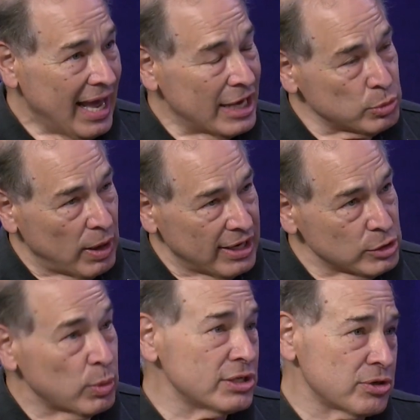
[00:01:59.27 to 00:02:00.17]
as well
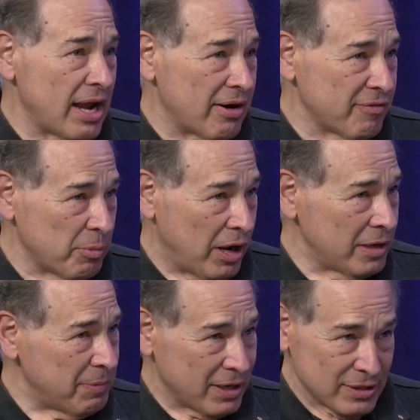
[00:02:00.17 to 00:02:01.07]
as Windsor County,
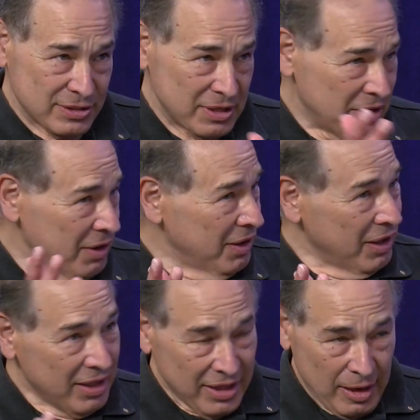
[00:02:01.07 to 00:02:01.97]
Vermont, because
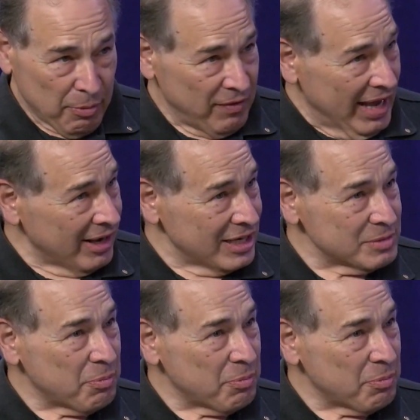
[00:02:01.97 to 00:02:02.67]
the Upper Valley is